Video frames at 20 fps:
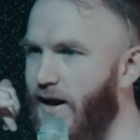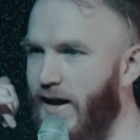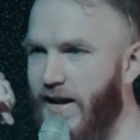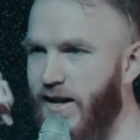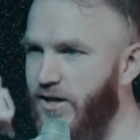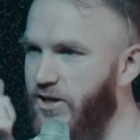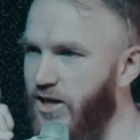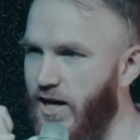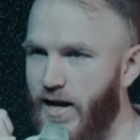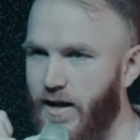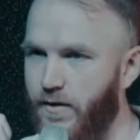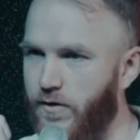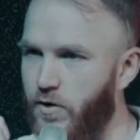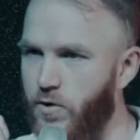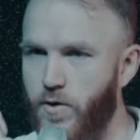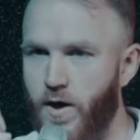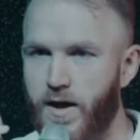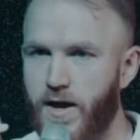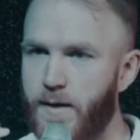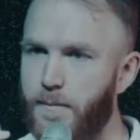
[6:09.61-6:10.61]
any chance
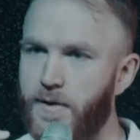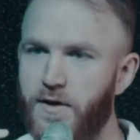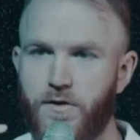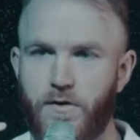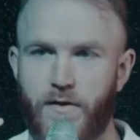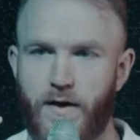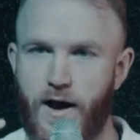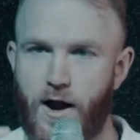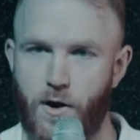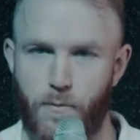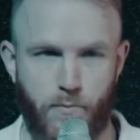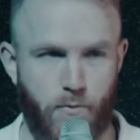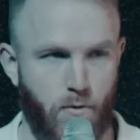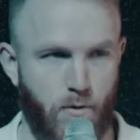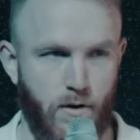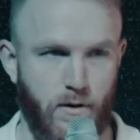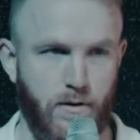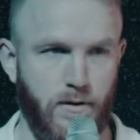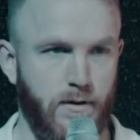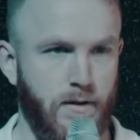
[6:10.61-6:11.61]
you could get me to the
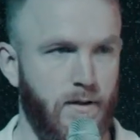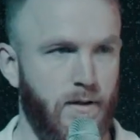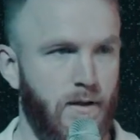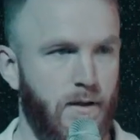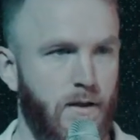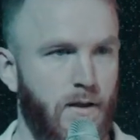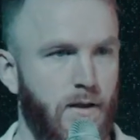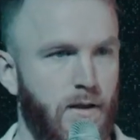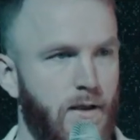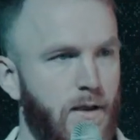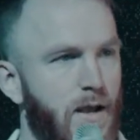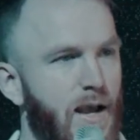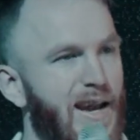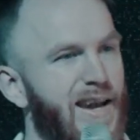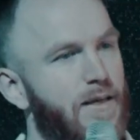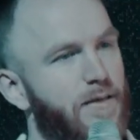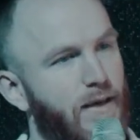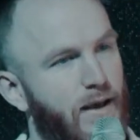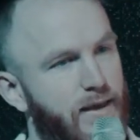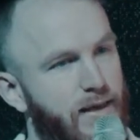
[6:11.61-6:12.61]
airport?
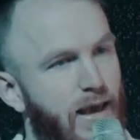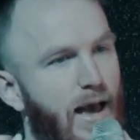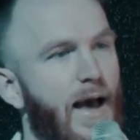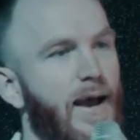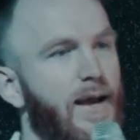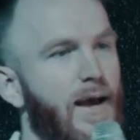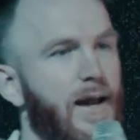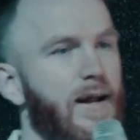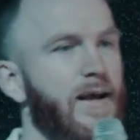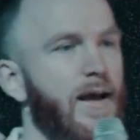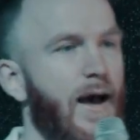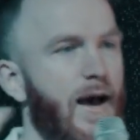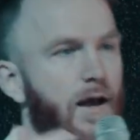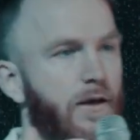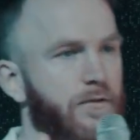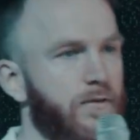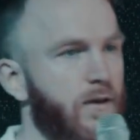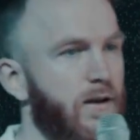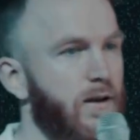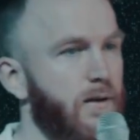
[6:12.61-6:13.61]
And he's like, yeah, I got a guy,
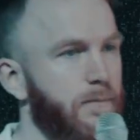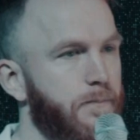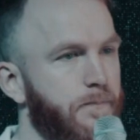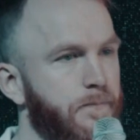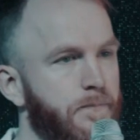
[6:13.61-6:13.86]
I'll send him.